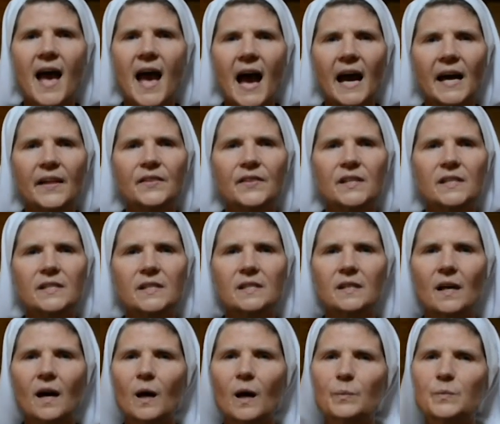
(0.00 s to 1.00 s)
And this
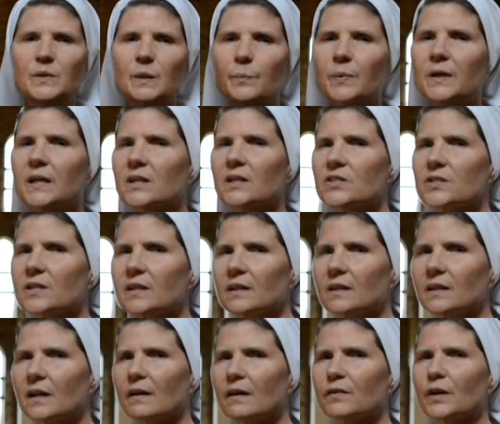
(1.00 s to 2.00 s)
depiction
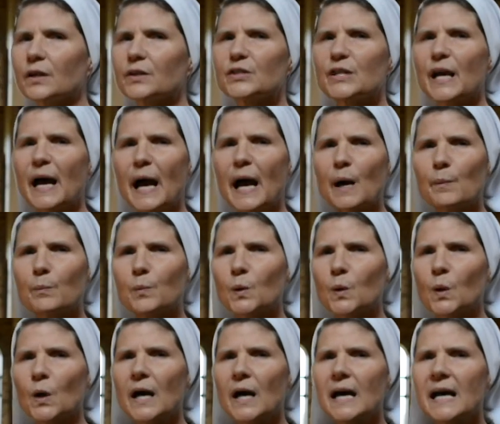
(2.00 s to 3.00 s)
of our
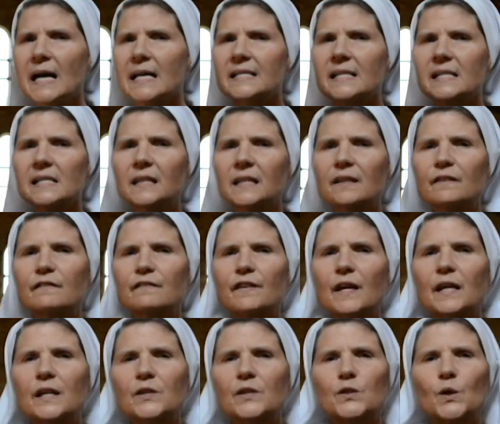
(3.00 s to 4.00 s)
chapel just
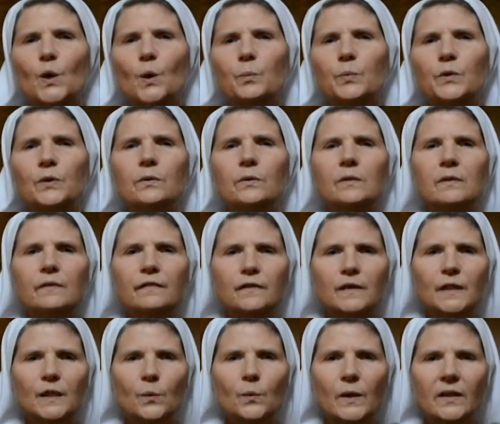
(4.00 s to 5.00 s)
conveys so
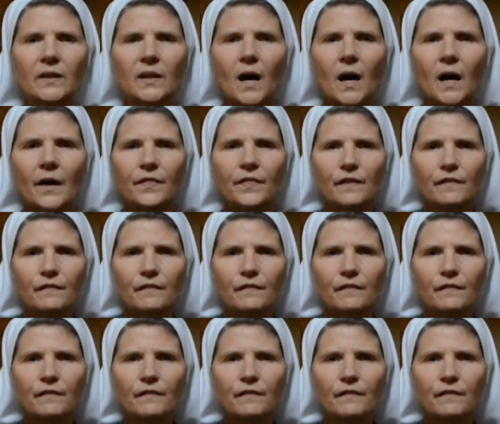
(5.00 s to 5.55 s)
beautifully, with God the